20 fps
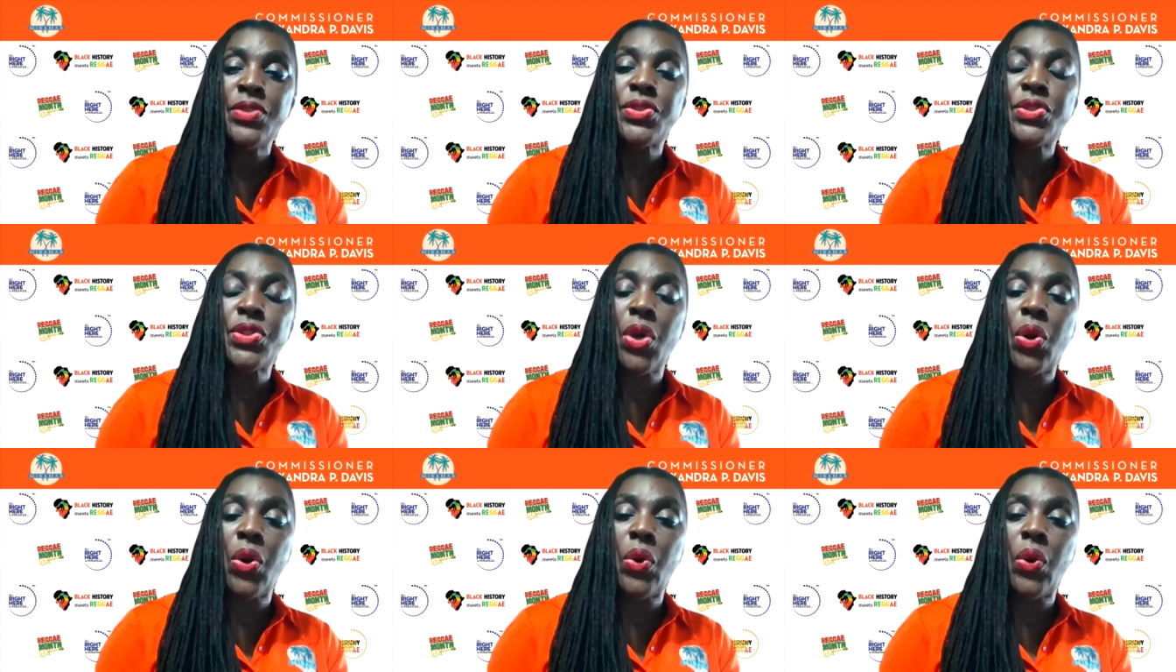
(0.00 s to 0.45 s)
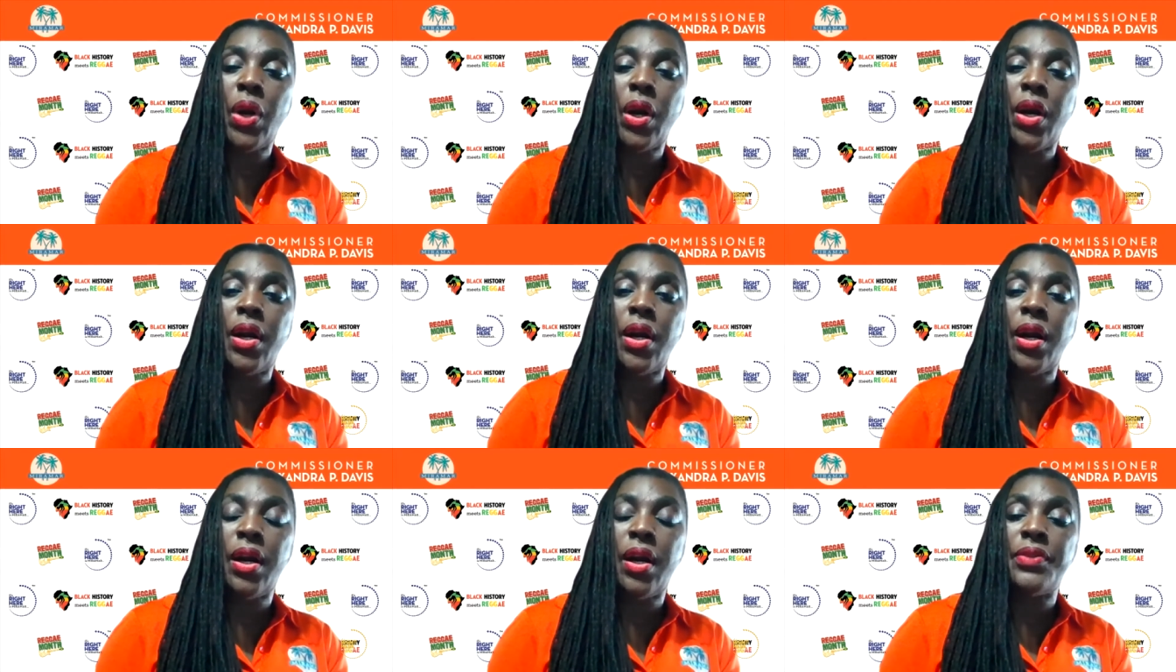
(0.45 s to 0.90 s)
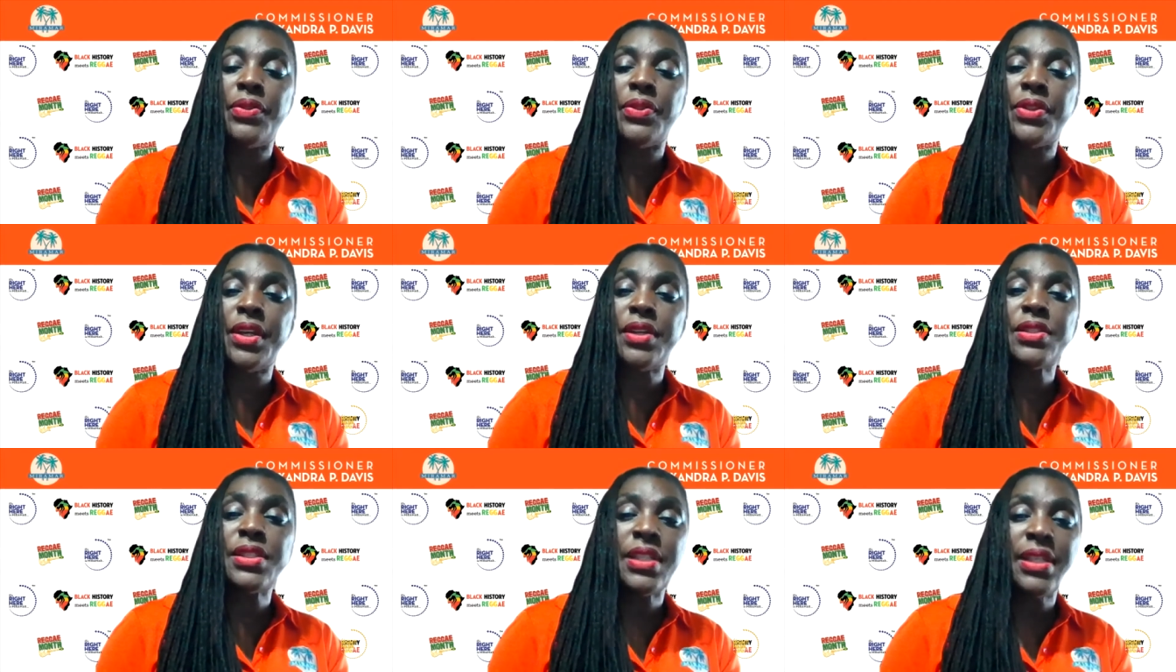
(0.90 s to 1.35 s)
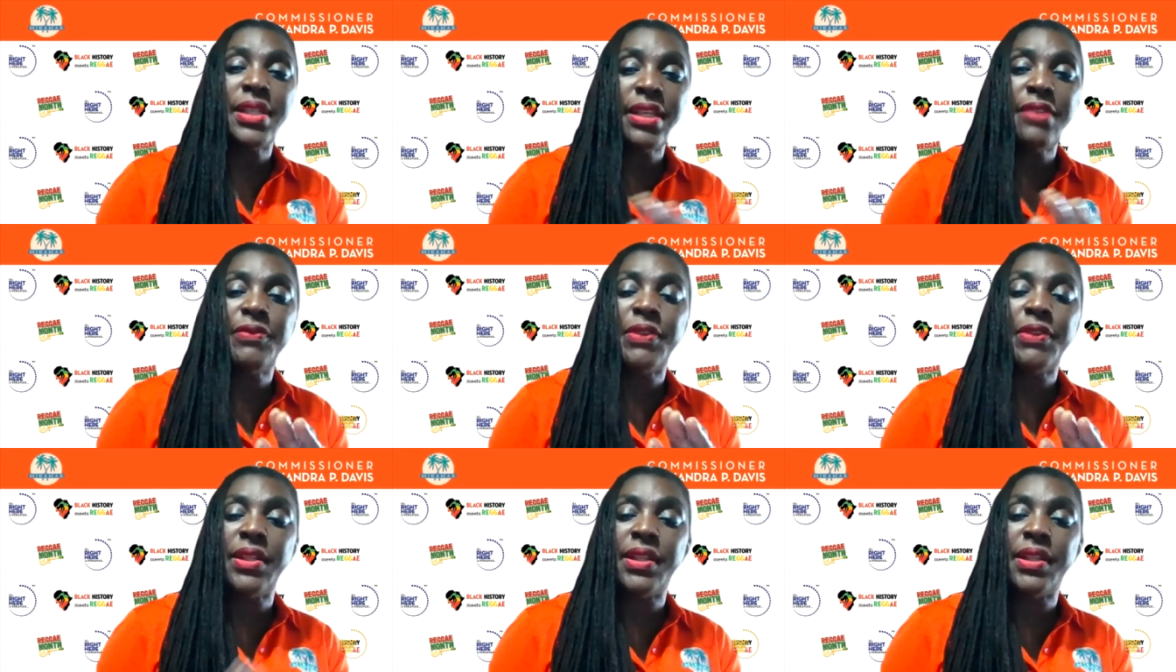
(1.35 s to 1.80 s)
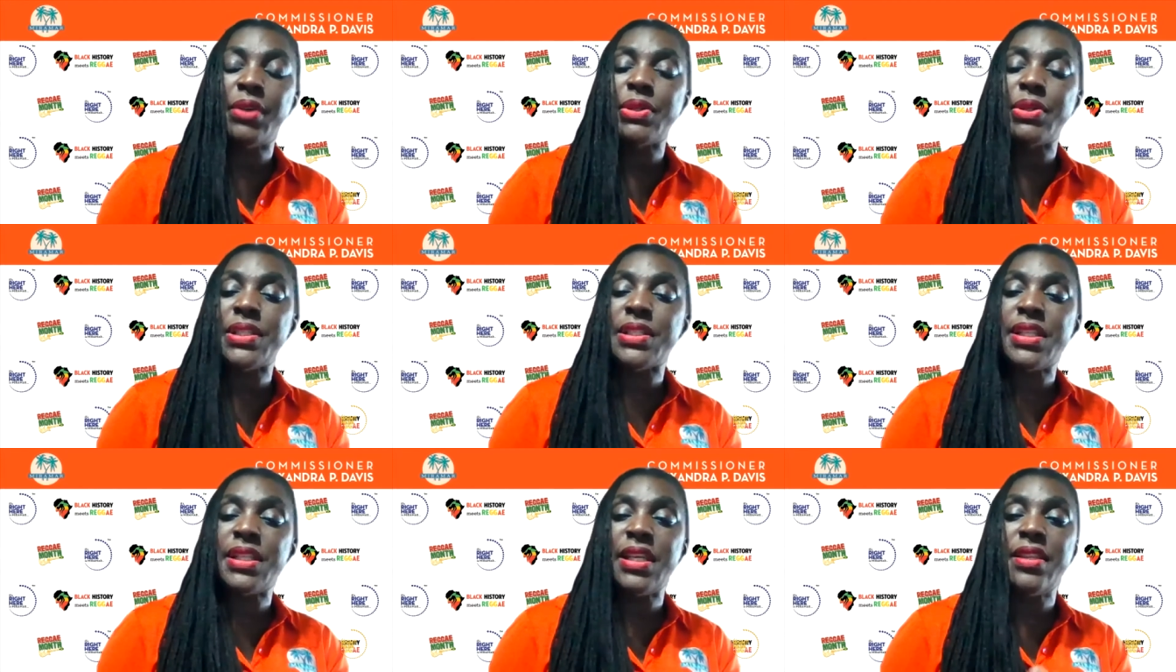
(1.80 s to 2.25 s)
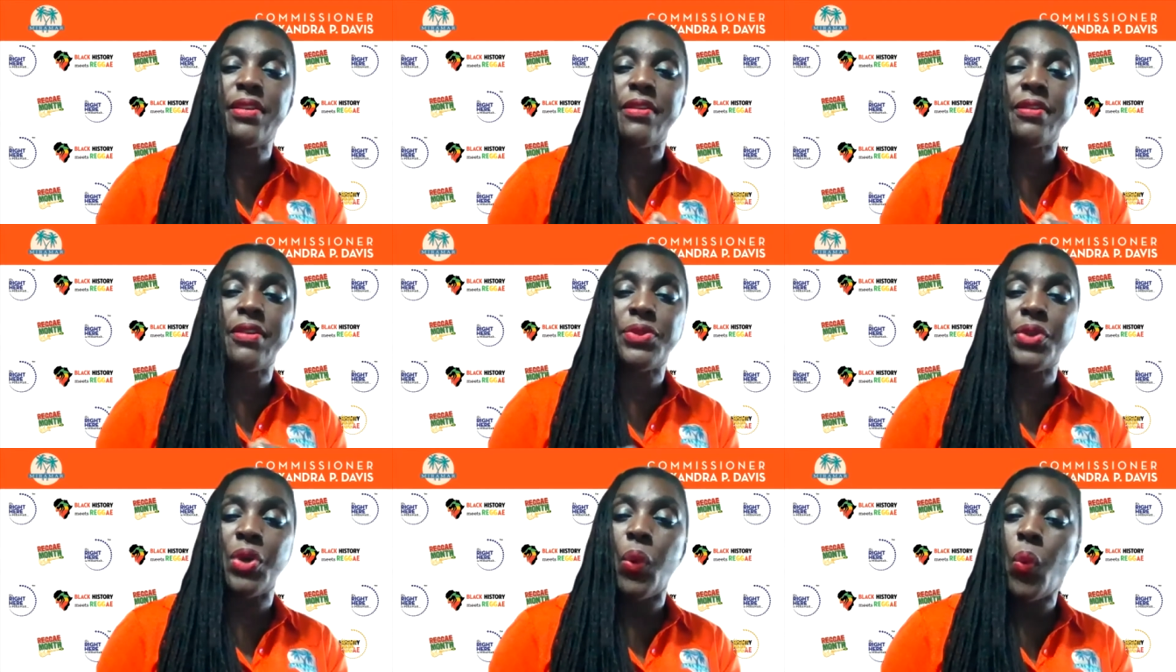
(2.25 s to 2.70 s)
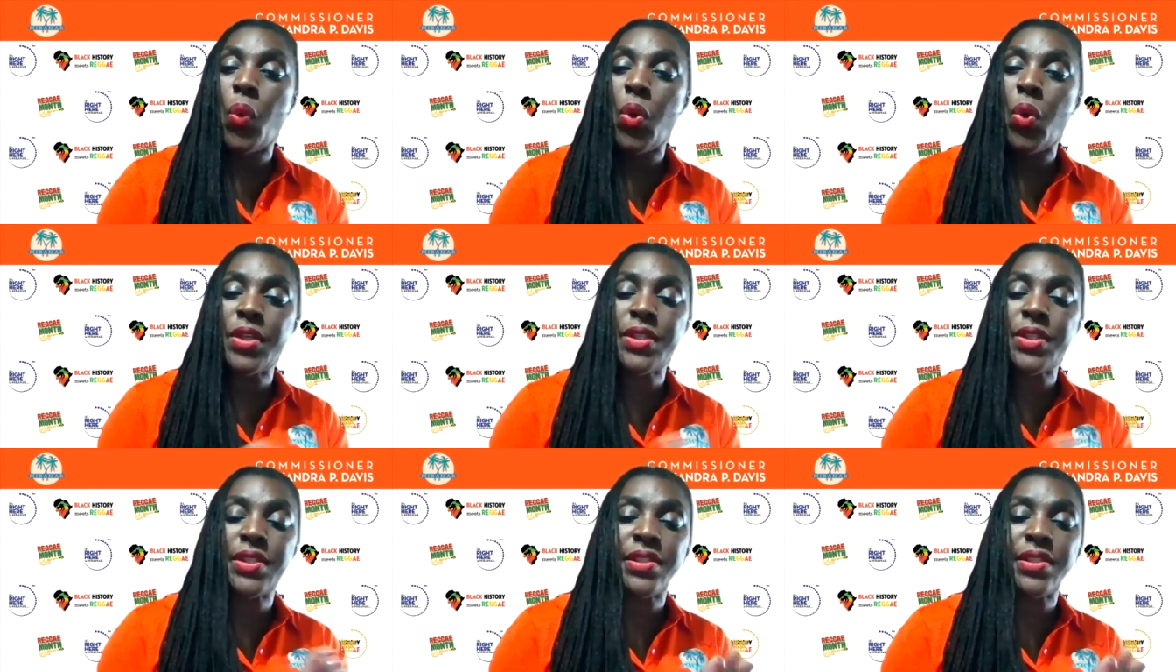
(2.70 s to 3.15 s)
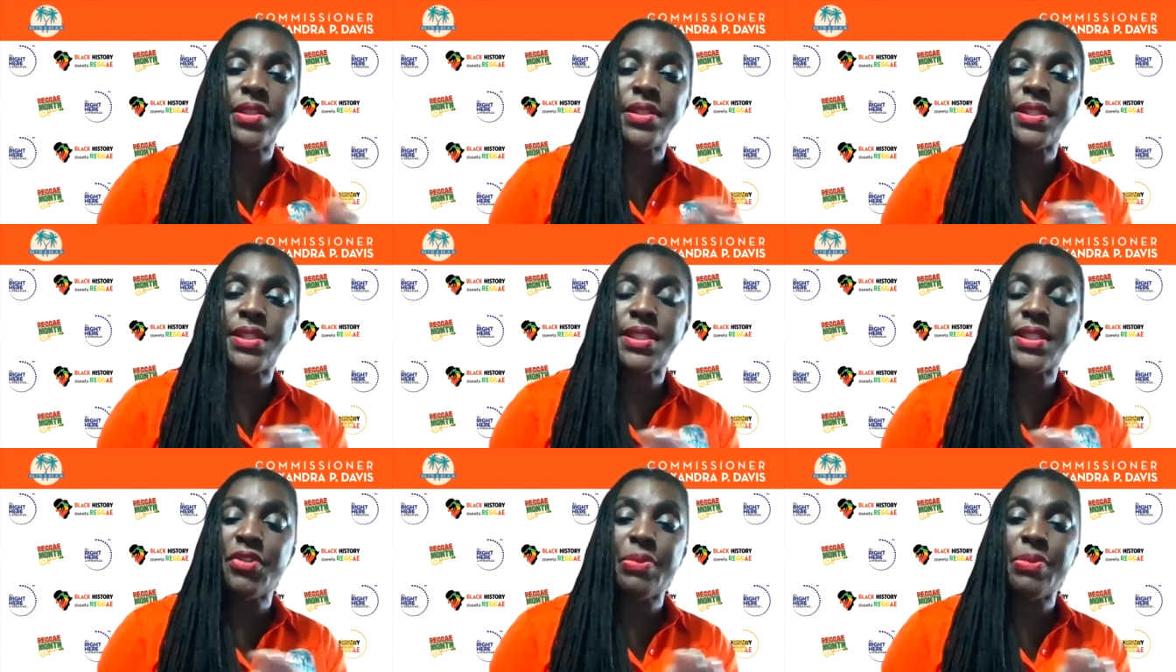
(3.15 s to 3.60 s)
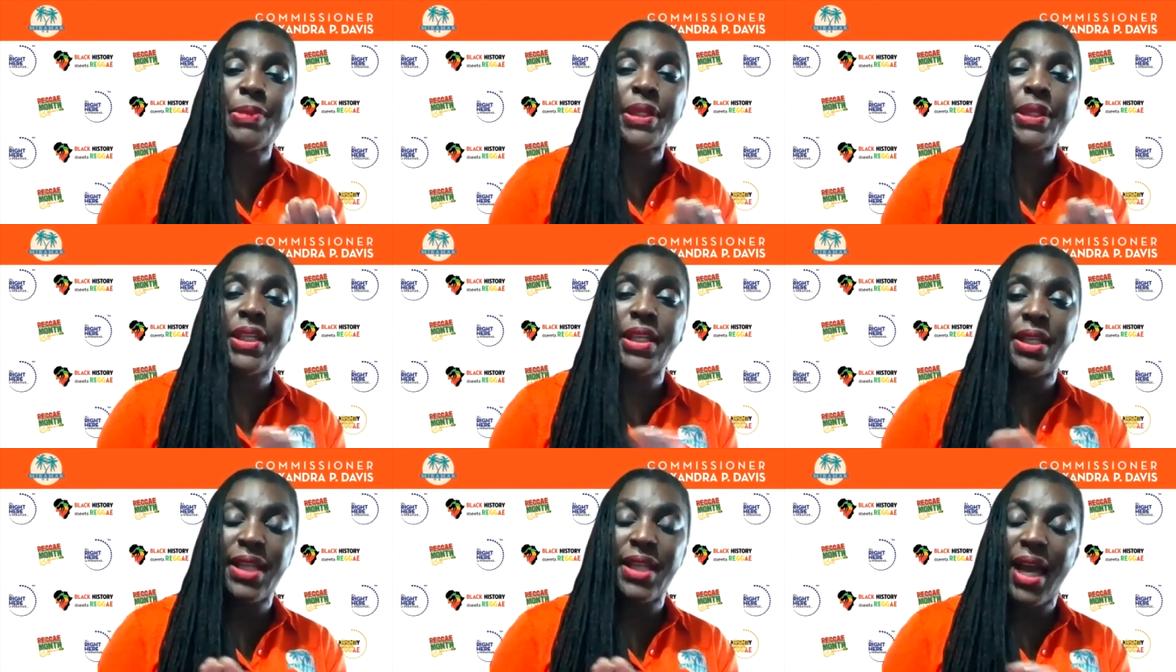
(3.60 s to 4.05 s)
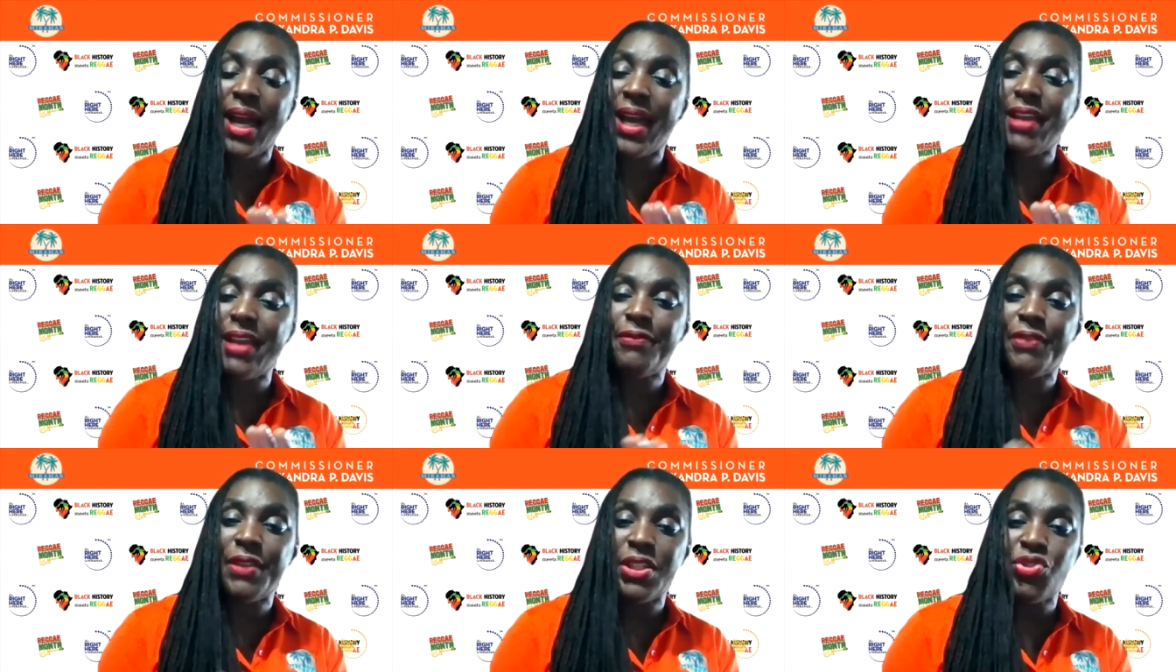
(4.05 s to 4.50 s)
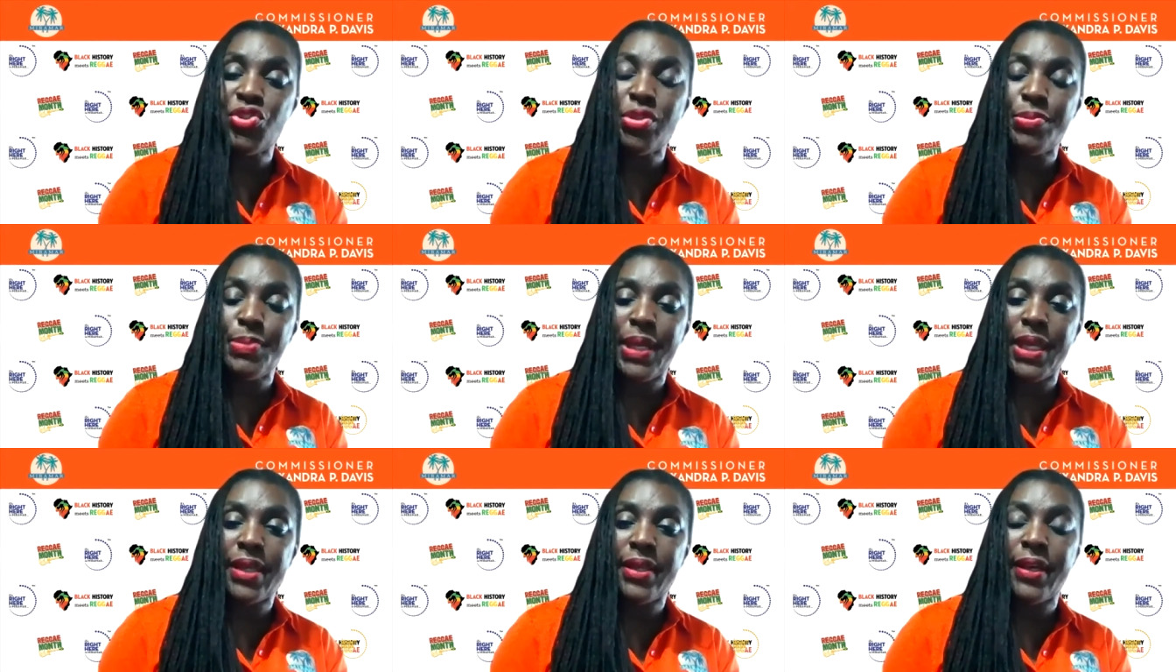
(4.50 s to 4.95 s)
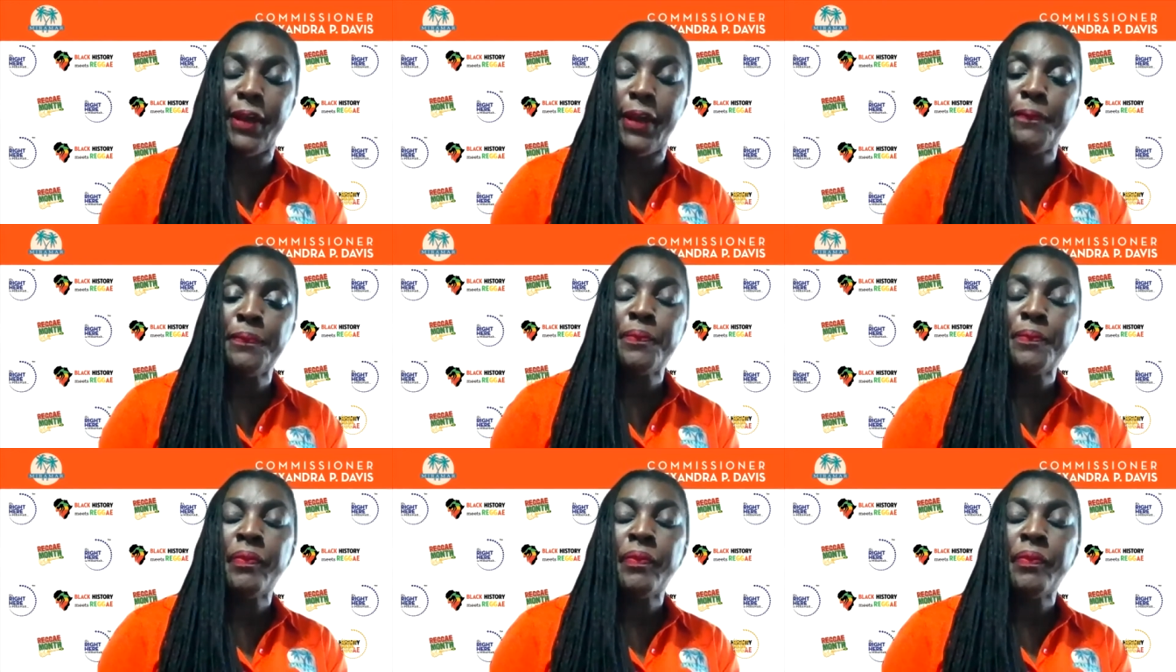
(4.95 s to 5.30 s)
So on their TV, they will see the awards ceremony live in Jamaica.